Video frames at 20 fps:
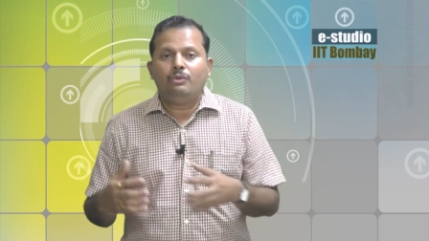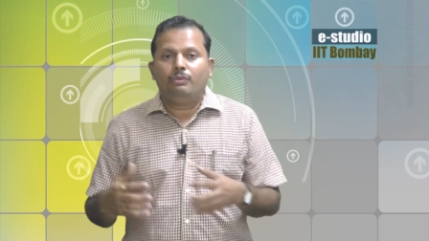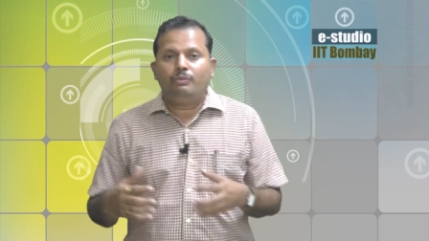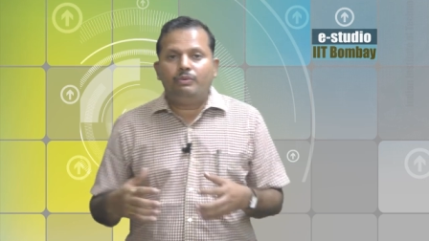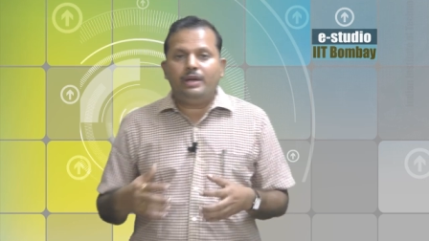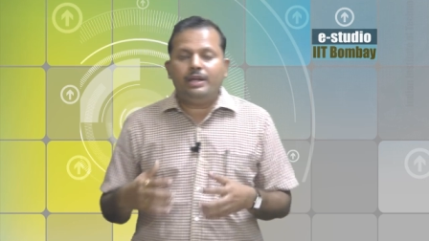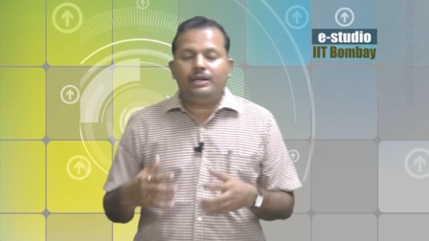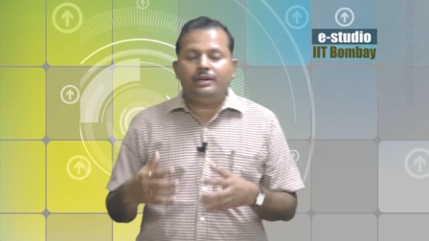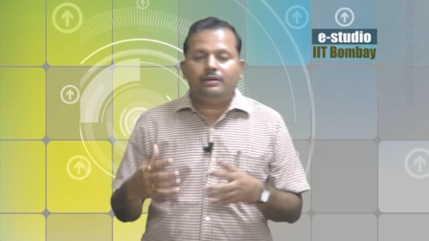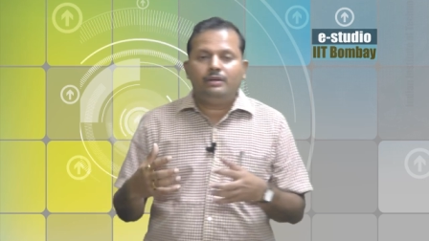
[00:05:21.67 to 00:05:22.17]

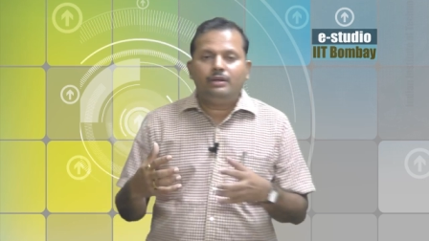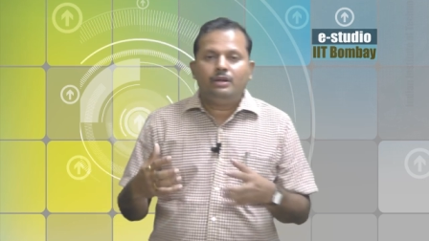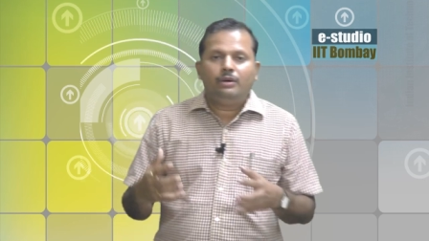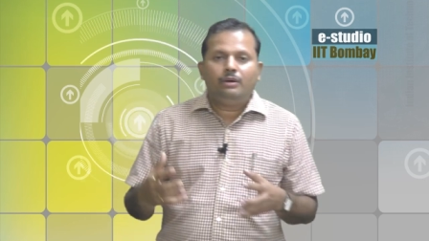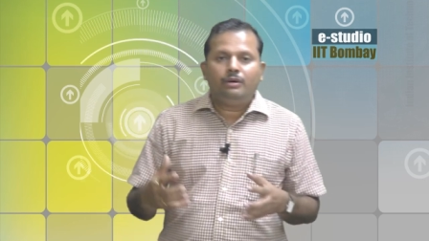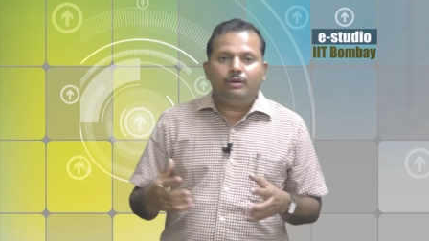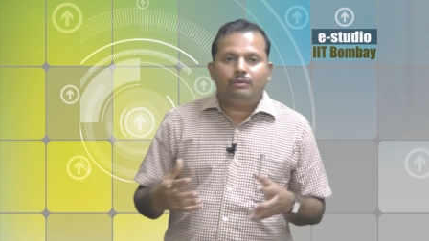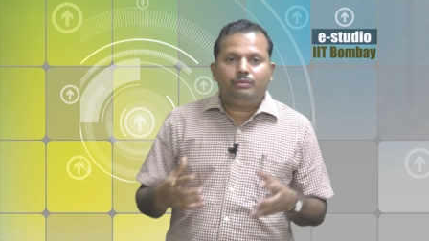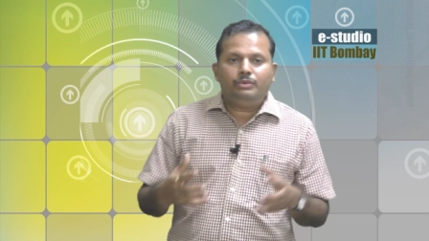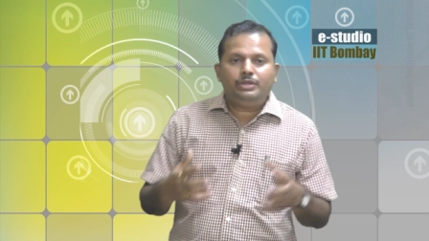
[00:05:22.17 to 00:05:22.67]
when
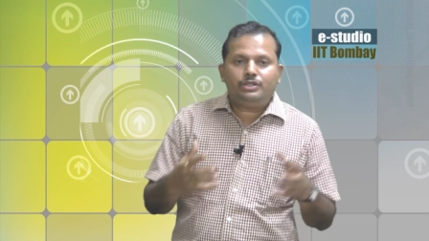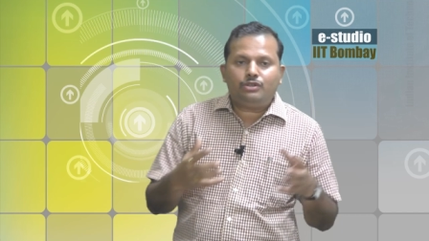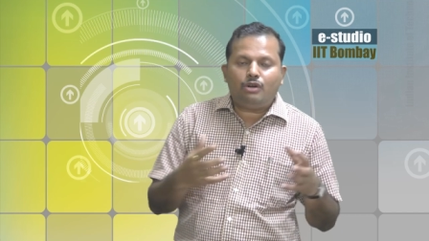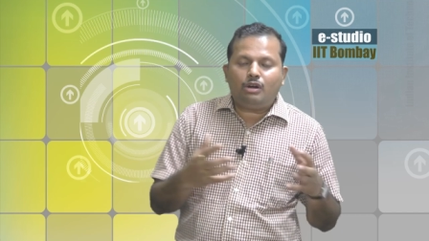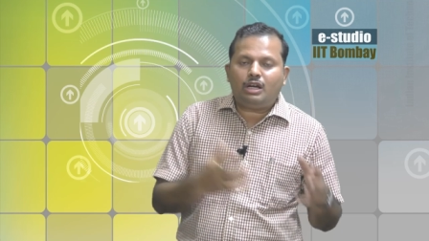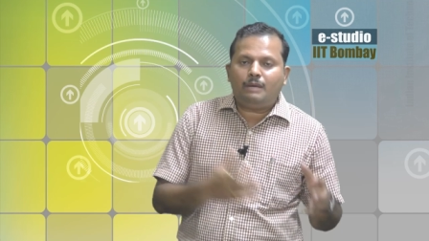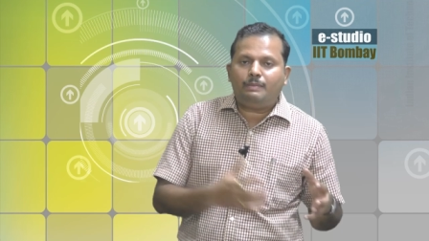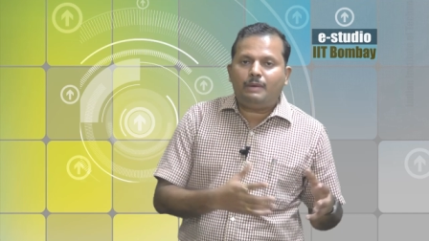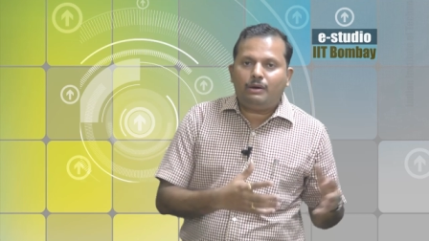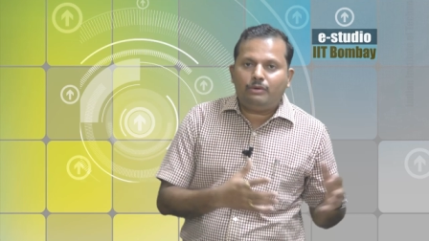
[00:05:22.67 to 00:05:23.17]
uh, we
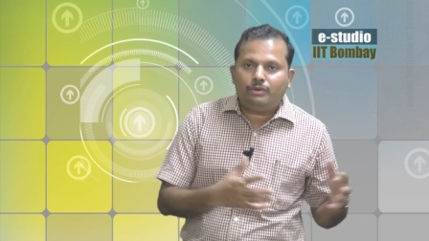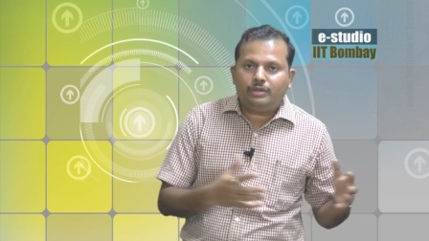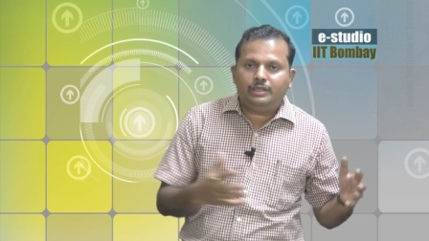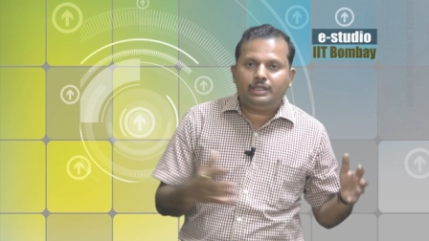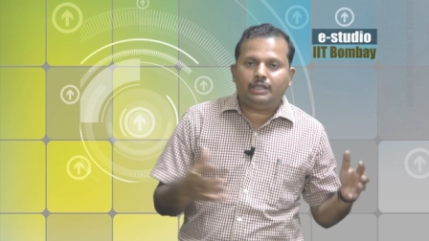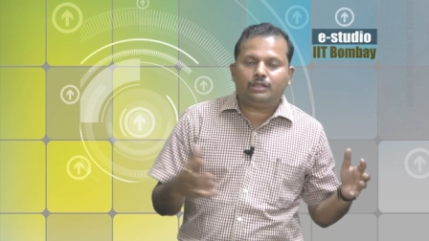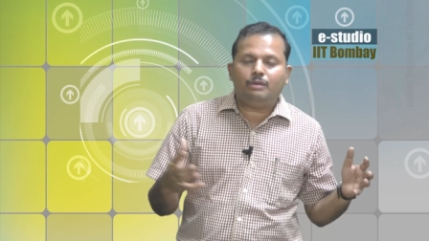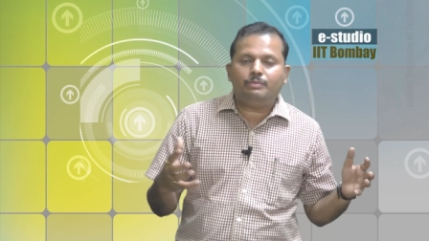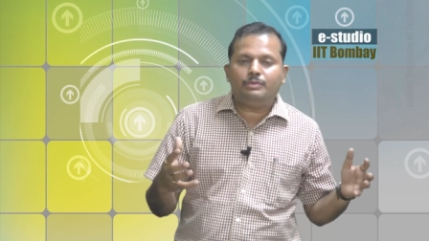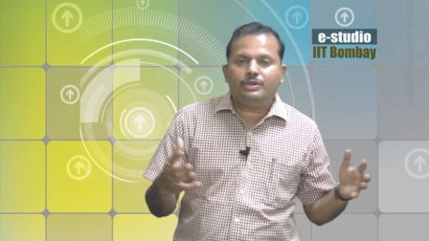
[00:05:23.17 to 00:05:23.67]
talk about
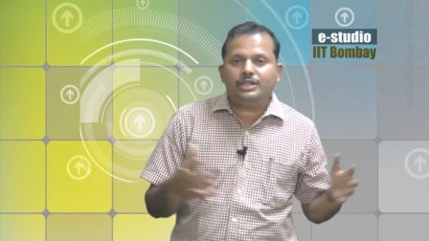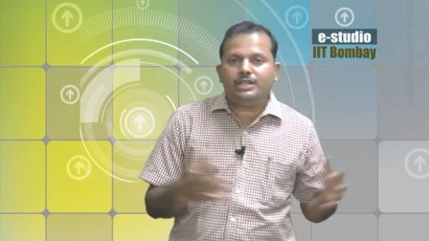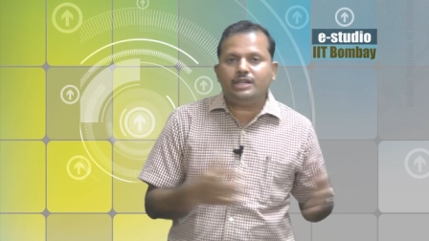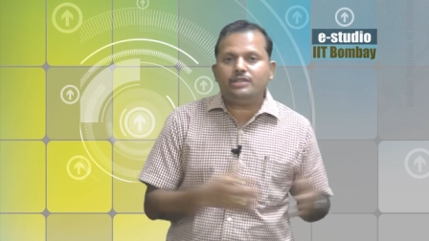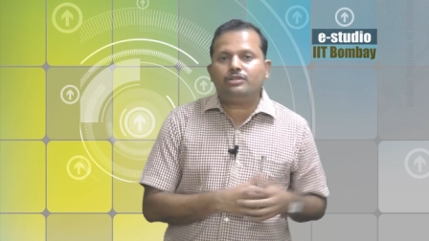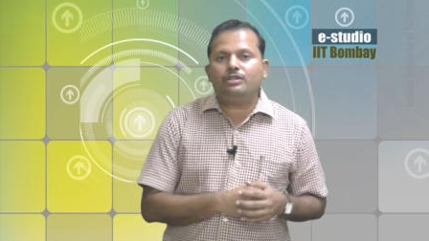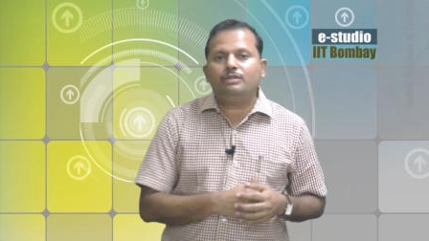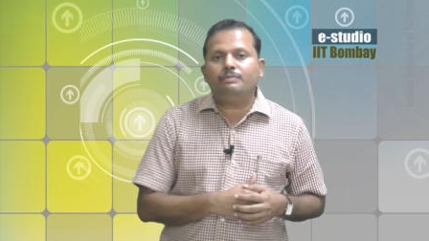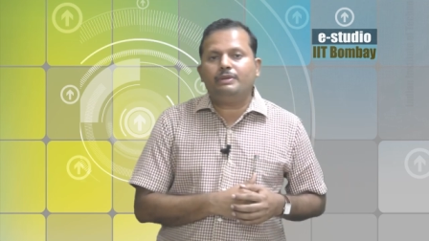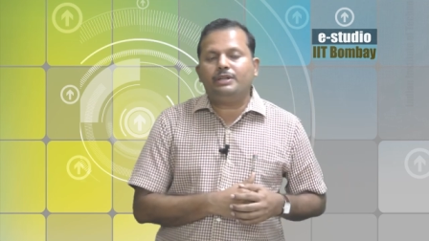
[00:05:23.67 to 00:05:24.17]
the
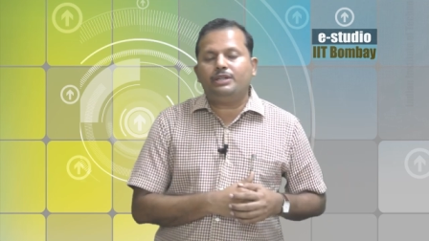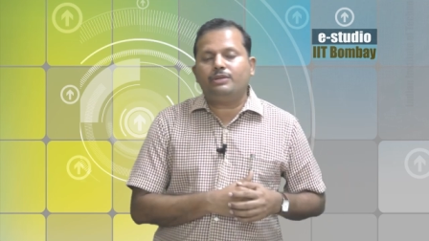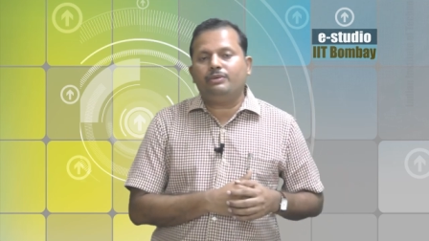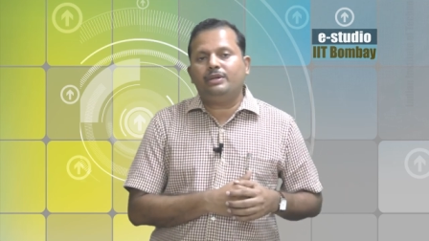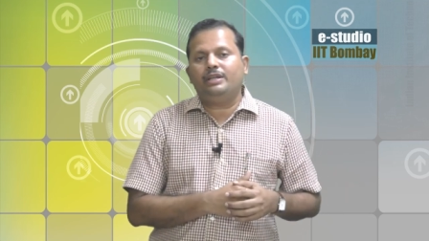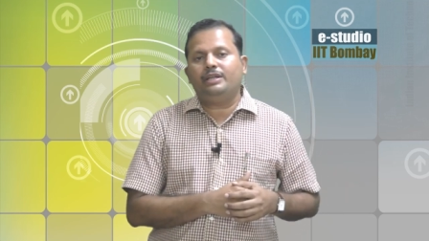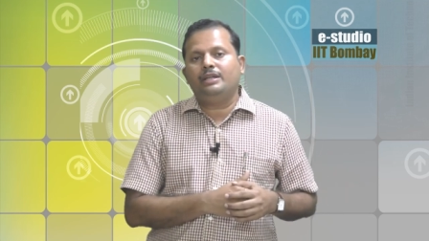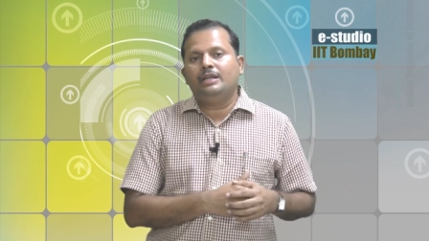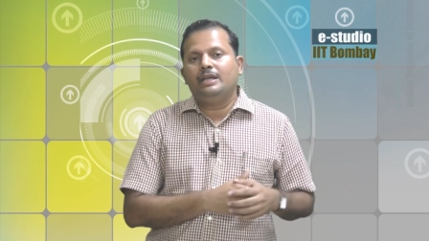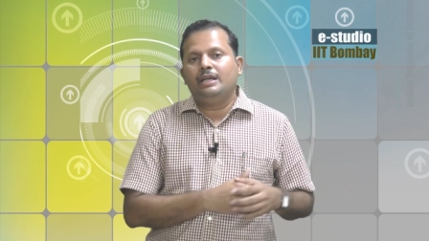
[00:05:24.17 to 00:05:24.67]
communication
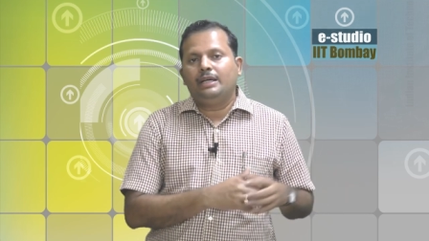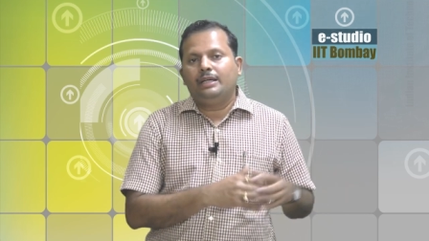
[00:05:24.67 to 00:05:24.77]
between